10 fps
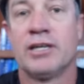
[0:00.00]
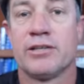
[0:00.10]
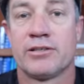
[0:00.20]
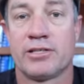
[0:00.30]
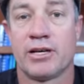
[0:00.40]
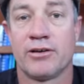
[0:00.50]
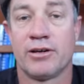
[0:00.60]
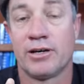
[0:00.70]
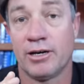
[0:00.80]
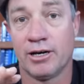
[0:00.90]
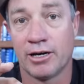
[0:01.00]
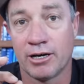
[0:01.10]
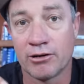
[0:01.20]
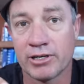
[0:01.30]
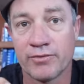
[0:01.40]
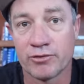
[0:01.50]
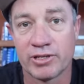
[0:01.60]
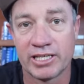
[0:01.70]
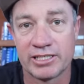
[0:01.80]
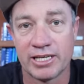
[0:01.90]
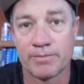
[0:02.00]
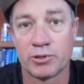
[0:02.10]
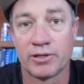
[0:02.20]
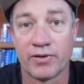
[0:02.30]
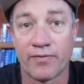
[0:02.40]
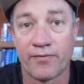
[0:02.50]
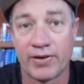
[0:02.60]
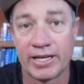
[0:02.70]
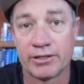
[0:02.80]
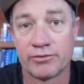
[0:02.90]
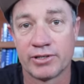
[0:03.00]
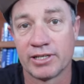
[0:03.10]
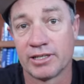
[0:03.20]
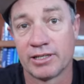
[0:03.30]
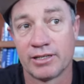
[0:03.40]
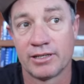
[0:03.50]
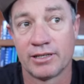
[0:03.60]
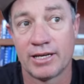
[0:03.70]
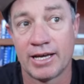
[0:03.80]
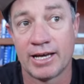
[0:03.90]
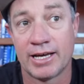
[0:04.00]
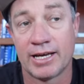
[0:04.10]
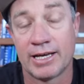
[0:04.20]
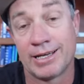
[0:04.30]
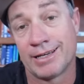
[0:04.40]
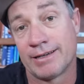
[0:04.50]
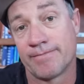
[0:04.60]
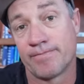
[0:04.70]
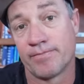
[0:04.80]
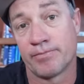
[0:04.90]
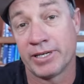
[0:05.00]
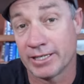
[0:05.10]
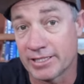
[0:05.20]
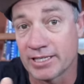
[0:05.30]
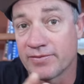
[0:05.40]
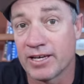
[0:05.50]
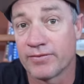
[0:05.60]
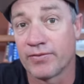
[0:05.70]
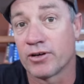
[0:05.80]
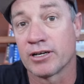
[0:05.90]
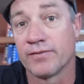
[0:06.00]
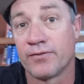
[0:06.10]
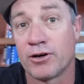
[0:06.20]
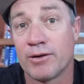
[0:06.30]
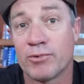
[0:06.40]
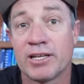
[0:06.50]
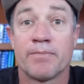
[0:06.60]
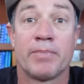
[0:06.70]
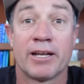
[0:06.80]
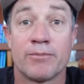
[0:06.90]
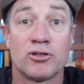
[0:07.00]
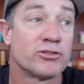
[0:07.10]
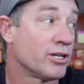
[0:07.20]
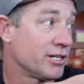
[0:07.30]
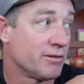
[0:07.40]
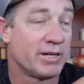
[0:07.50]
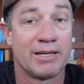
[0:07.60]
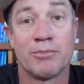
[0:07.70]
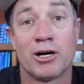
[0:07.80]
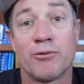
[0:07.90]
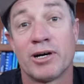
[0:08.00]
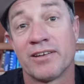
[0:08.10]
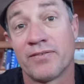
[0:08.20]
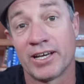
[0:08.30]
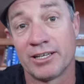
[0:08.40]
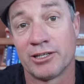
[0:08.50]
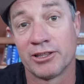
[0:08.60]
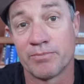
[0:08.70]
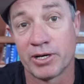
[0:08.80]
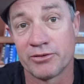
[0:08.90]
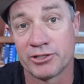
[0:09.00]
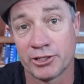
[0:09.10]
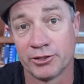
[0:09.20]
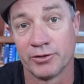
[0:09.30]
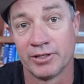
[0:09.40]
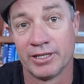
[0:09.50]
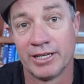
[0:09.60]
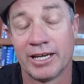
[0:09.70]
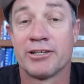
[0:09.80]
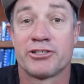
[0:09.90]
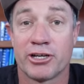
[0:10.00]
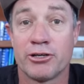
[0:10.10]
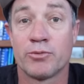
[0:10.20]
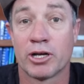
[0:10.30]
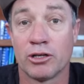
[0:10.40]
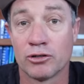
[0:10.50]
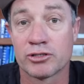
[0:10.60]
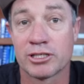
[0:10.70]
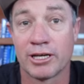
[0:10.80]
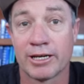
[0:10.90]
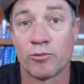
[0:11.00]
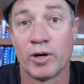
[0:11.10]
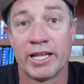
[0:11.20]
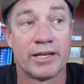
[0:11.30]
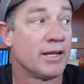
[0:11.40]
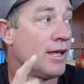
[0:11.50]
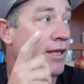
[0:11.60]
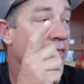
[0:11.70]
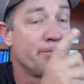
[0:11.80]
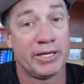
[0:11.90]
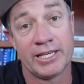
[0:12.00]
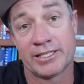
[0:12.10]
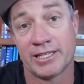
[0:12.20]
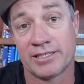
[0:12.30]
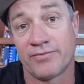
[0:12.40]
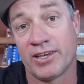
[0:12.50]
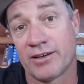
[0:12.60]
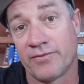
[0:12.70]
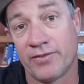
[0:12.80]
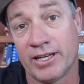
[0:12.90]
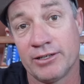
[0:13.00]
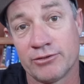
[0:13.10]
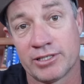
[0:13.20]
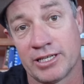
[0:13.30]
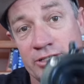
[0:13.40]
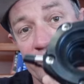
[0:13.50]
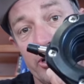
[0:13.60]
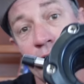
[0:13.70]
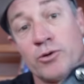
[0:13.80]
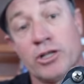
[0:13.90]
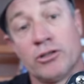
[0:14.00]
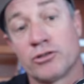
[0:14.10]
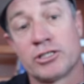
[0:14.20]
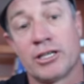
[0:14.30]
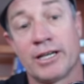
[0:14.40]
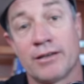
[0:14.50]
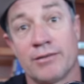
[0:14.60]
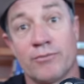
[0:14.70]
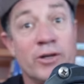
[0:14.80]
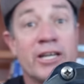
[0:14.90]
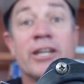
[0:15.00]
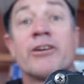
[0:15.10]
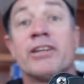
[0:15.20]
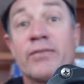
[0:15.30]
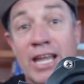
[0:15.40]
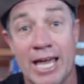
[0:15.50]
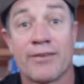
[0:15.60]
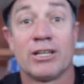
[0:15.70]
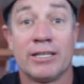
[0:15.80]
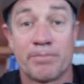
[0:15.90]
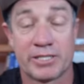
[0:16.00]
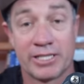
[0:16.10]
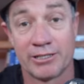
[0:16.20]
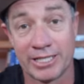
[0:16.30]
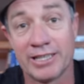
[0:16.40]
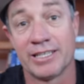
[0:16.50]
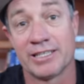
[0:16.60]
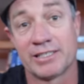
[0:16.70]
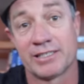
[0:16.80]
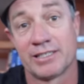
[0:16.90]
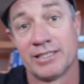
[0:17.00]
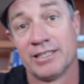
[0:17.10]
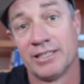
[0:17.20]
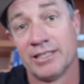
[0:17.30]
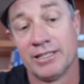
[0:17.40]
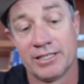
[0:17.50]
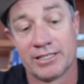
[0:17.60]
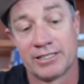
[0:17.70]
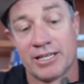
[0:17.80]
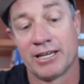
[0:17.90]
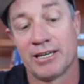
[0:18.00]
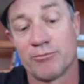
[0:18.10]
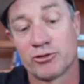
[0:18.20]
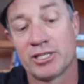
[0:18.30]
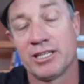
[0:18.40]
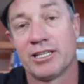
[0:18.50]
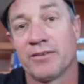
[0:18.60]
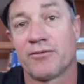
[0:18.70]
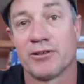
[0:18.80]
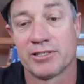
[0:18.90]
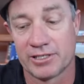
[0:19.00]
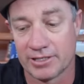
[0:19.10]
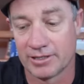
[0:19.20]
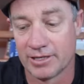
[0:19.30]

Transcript: So I'll give you an example of a failed uh, P S S valve if I can find one, but I'm also going to make my one fail on the boat too, and show you what it looks like when the P S S valve fails, and show you what it looks like when I don't even have a lip seal in this. So, and we'll see the difference.